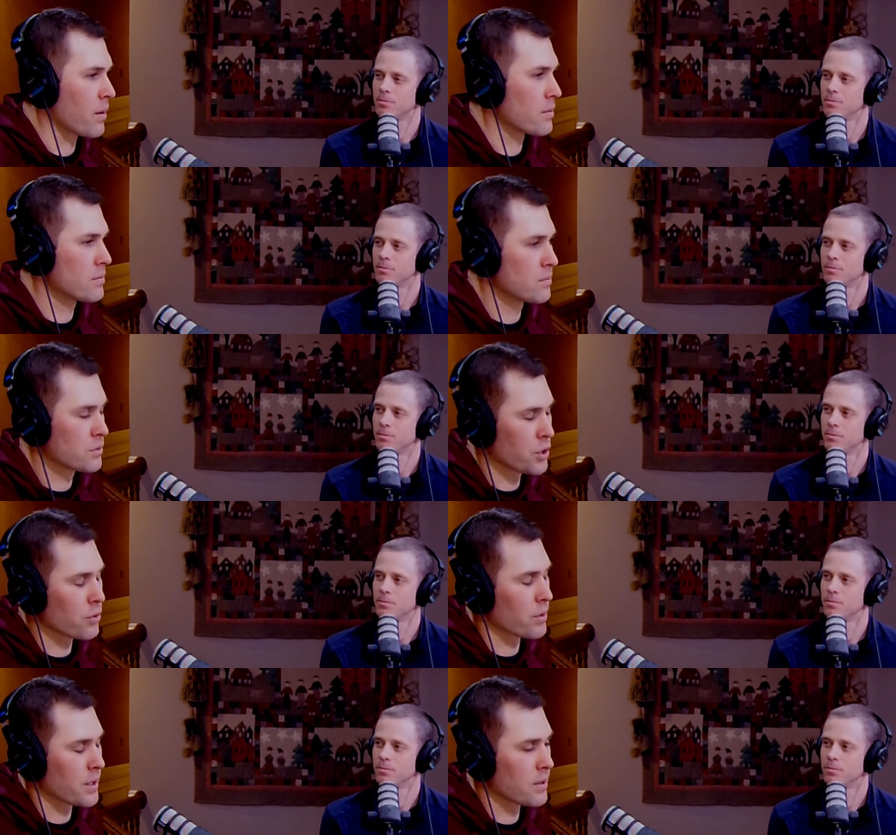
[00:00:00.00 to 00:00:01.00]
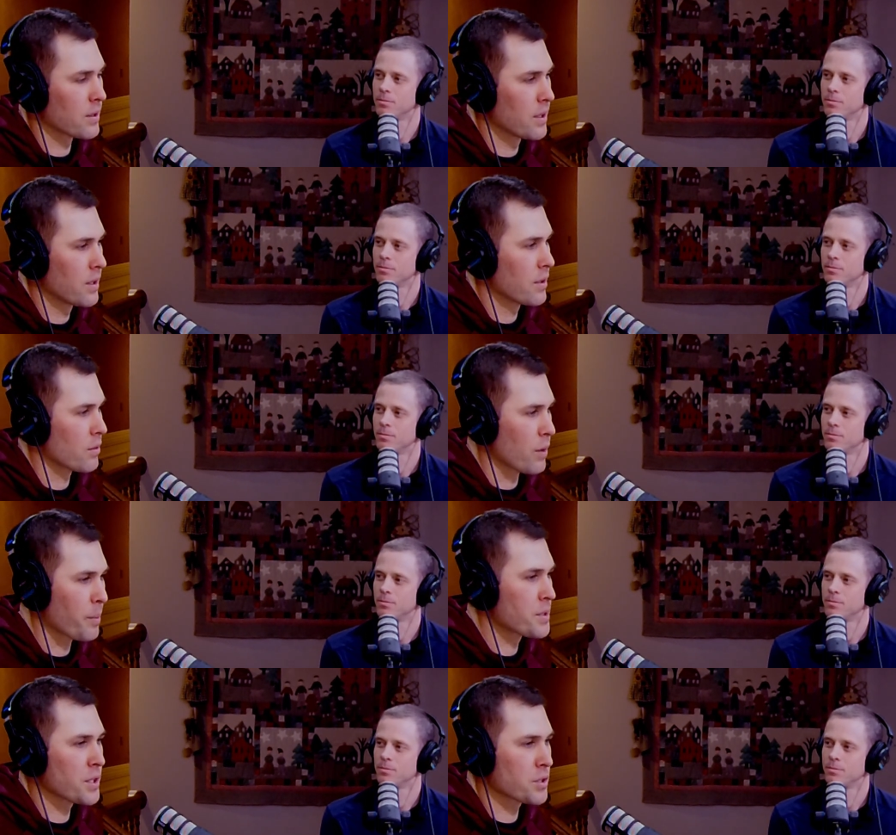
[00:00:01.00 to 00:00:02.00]
Speaker 1: our children
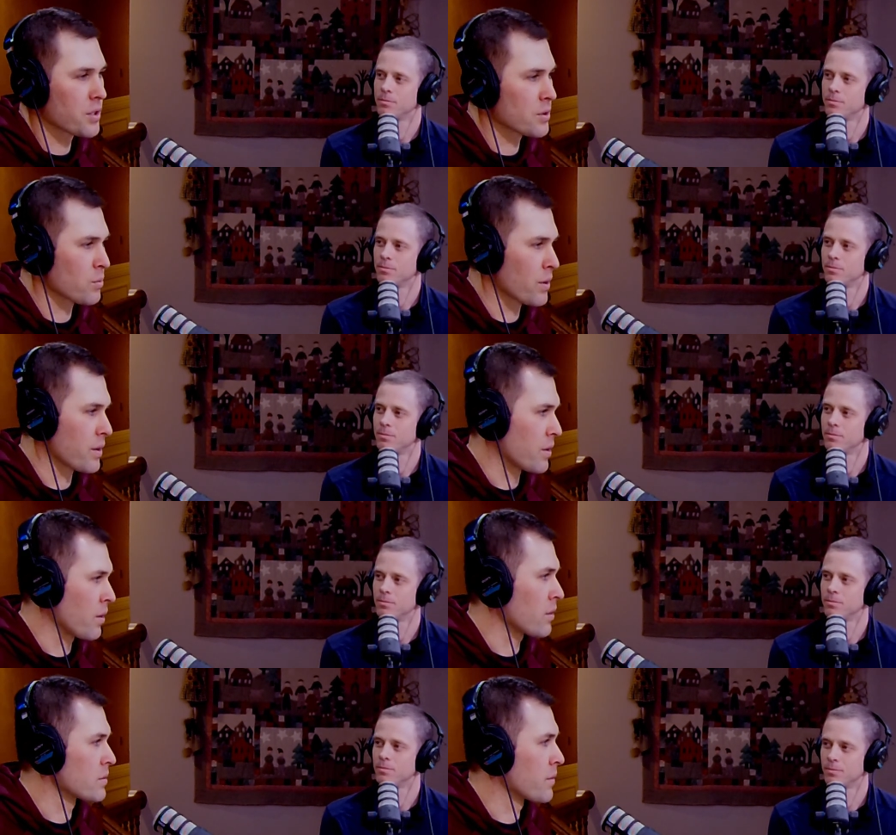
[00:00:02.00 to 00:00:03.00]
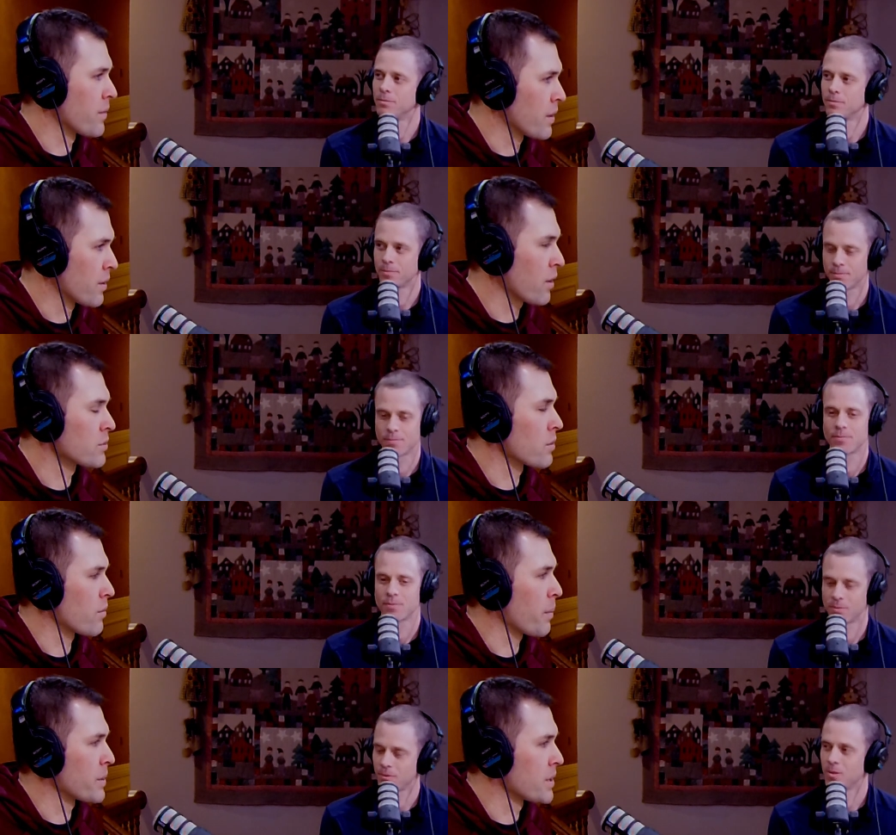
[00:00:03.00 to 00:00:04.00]
repetition is with the adults. If the adults
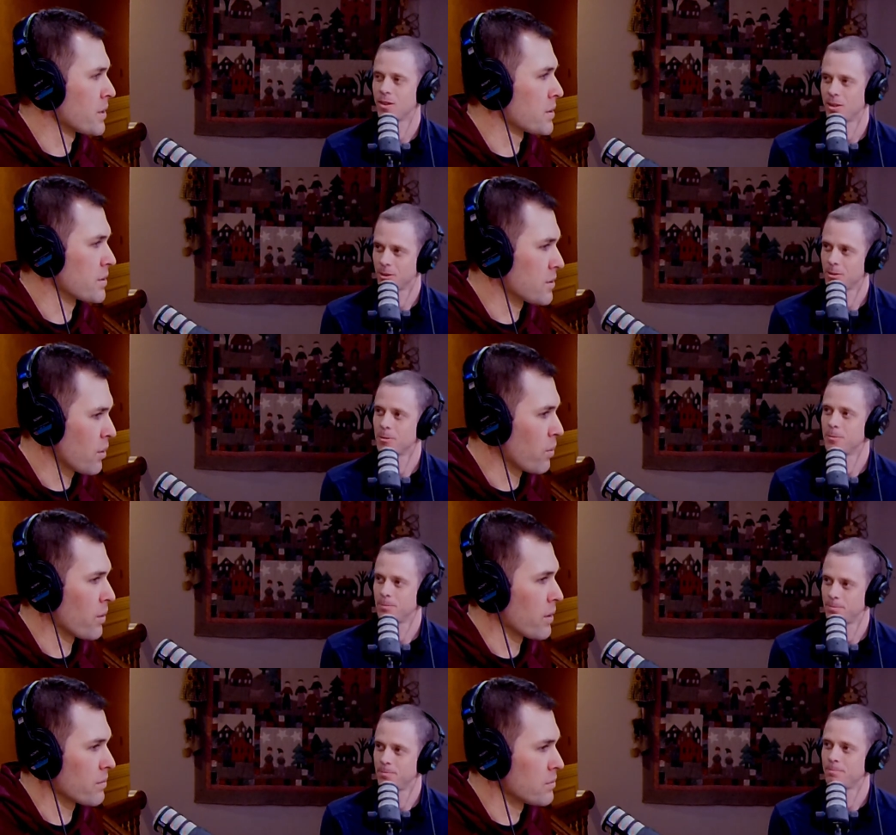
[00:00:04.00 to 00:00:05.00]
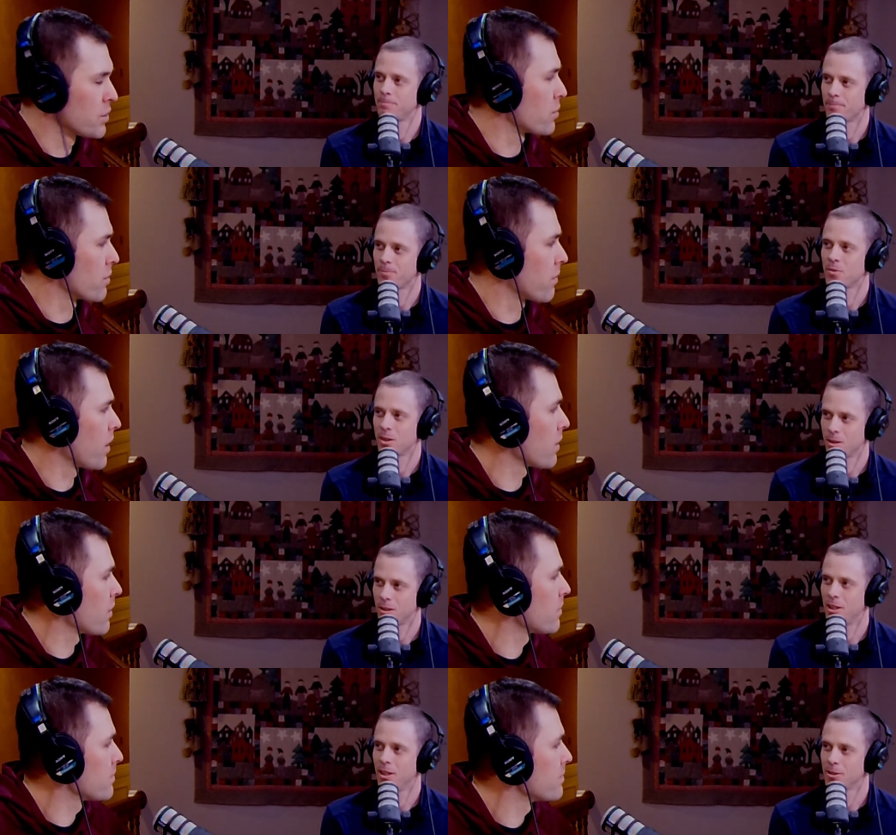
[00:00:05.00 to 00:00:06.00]
are repetitious, so will the children
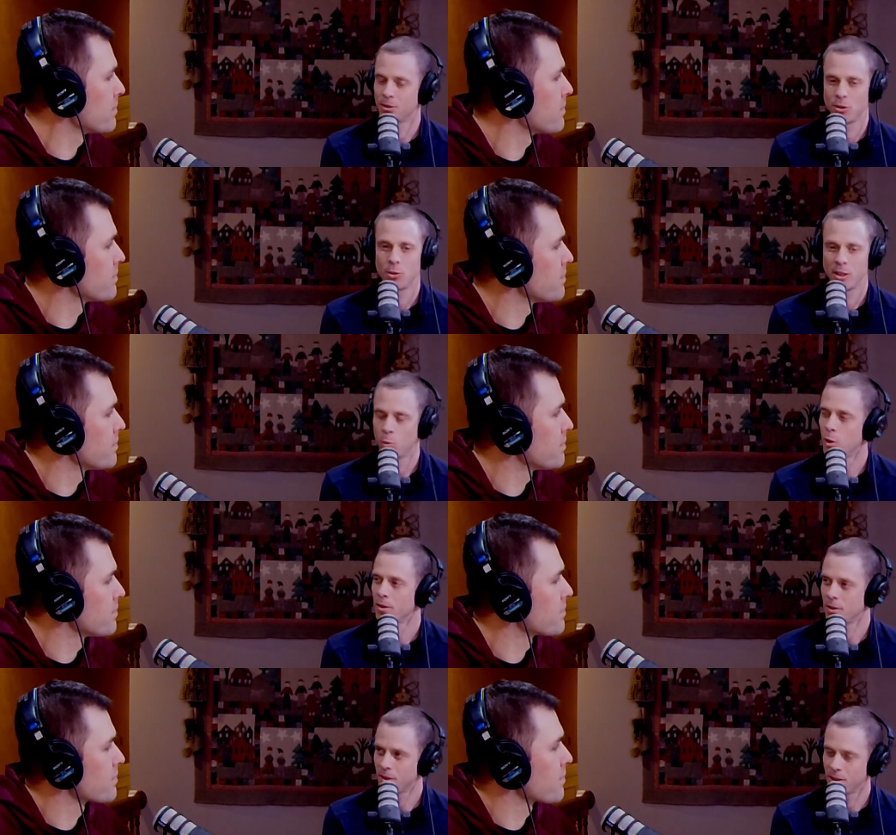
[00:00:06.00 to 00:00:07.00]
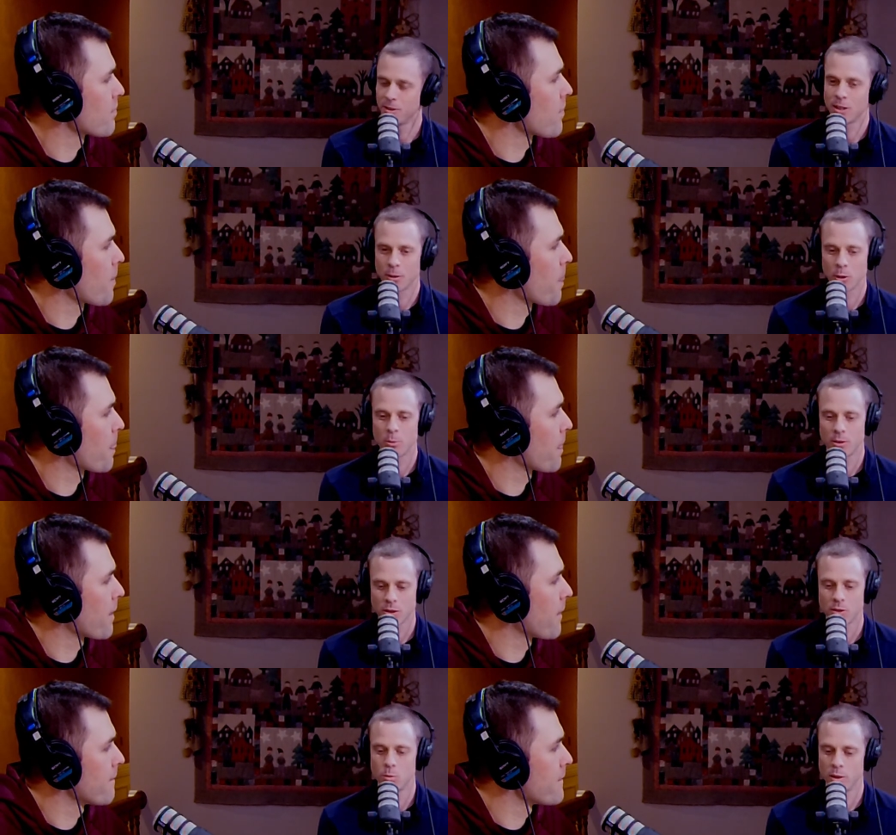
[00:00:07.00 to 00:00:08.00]
follow. Yeah.
Speaker 2: So doing it with the kids, that
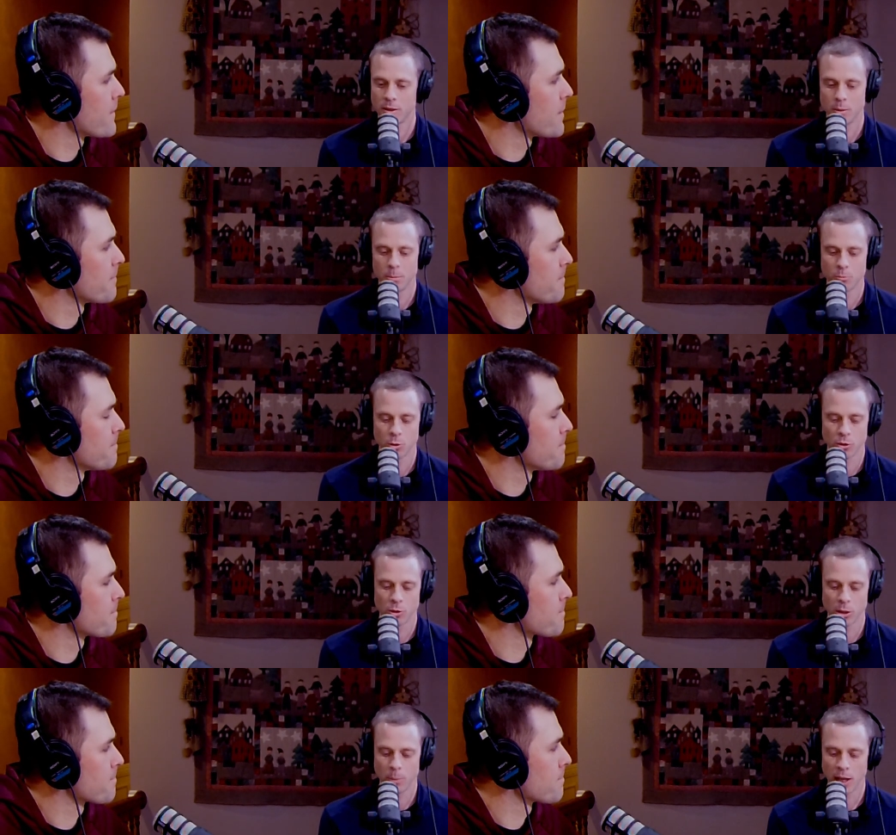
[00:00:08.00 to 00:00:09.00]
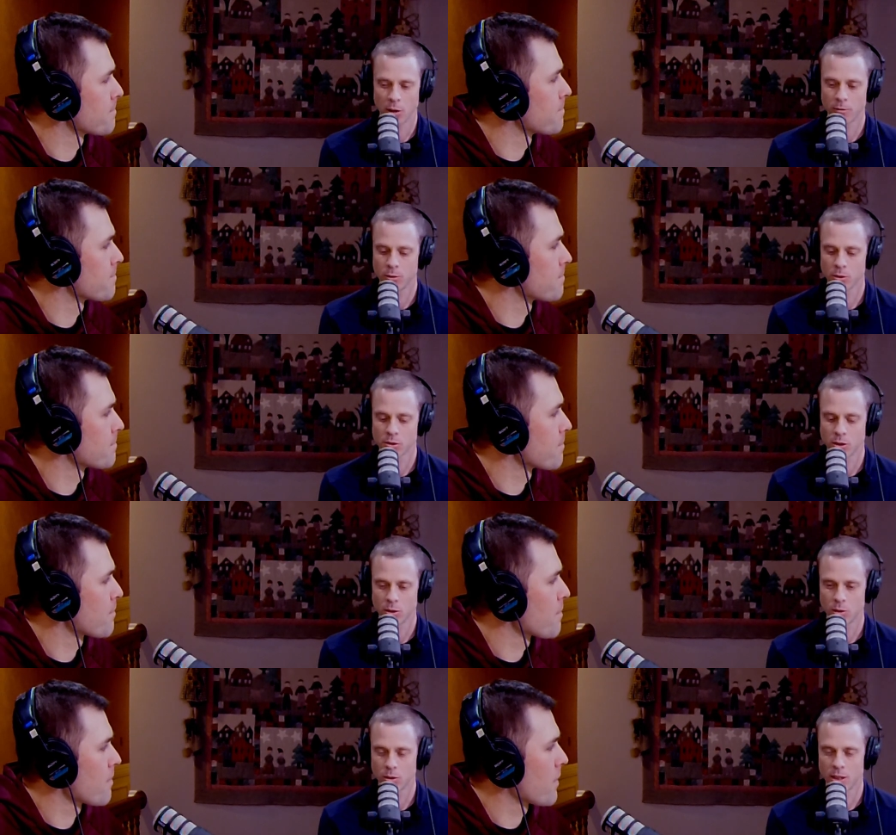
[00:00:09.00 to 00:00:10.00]
repetition with them, really, really powerful.
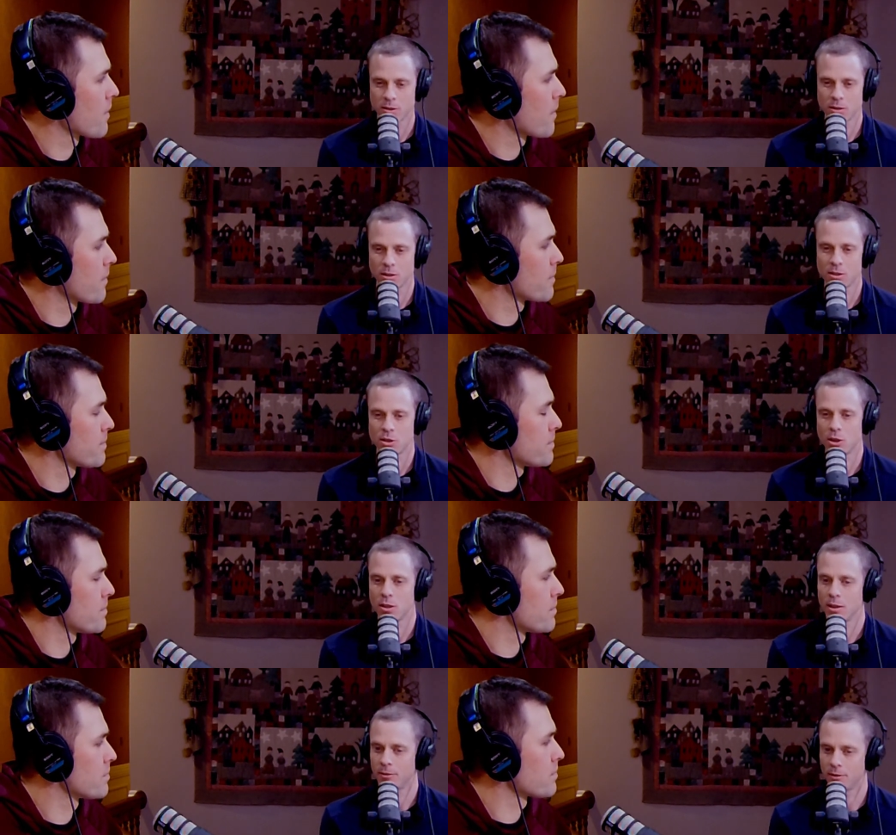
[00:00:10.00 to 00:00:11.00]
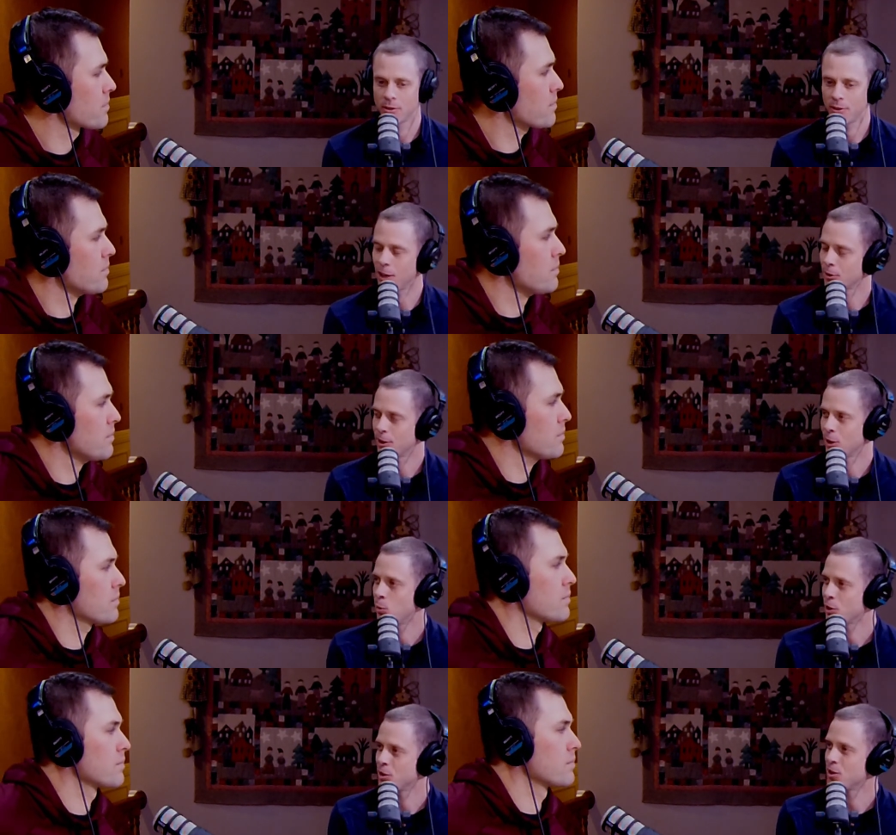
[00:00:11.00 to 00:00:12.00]
So let's let's turn to the the final thing I wanted to